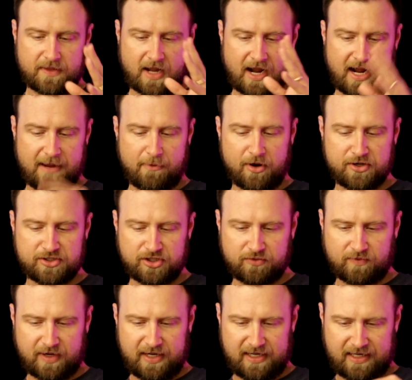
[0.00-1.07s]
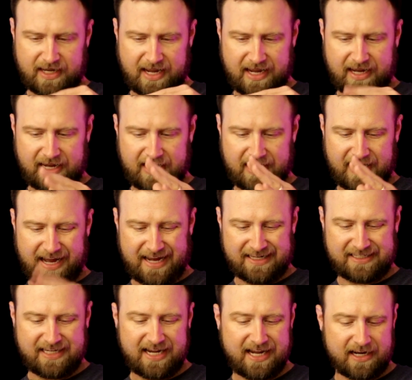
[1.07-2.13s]
I'm also running a
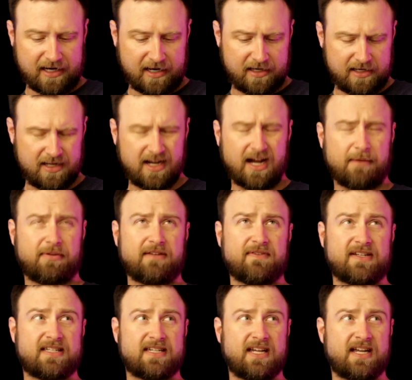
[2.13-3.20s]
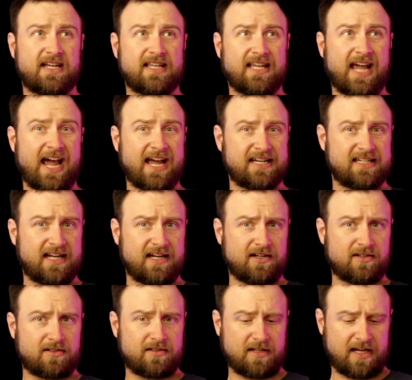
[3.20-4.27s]
antenna, I believe it's
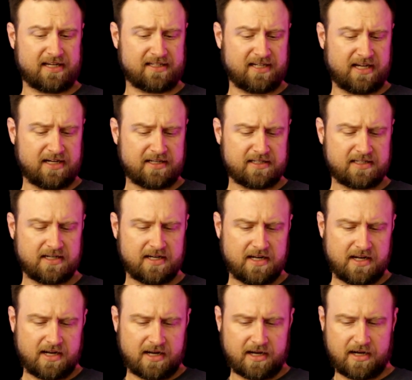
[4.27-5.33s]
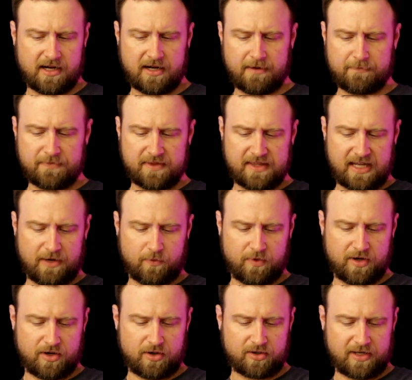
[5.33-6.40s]
cattail antennas, that
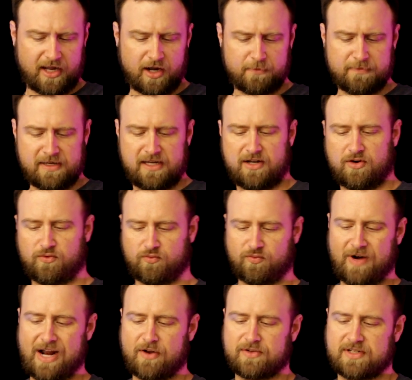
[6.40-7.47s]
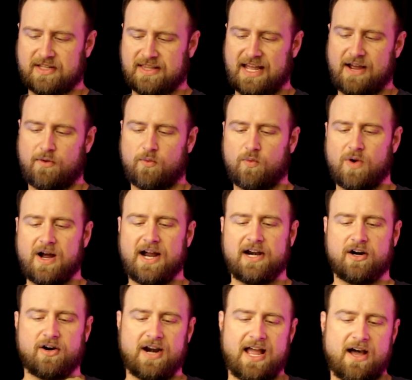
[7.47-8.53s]
will help me route that
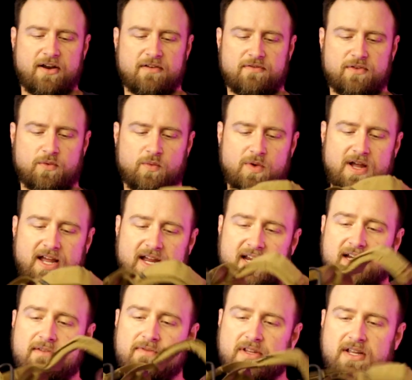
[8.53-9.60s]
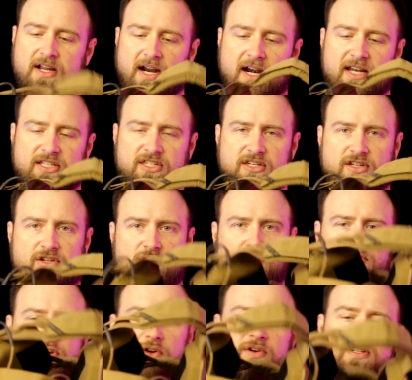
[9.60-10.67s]
wire out of the way. And it's,
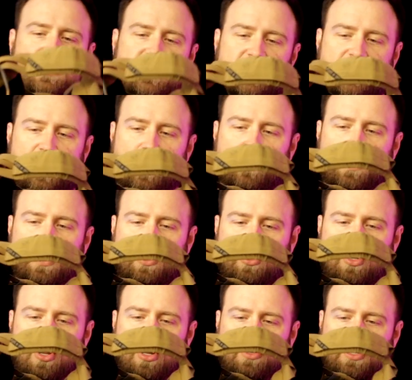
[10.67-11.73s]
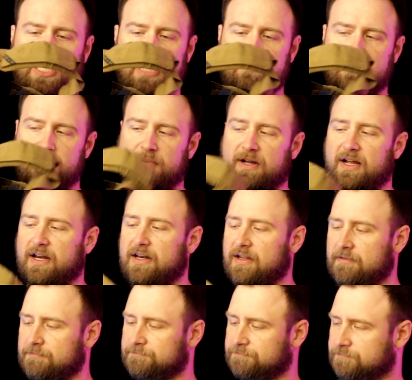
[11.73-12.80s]
you'll notice it's going along the cummerbund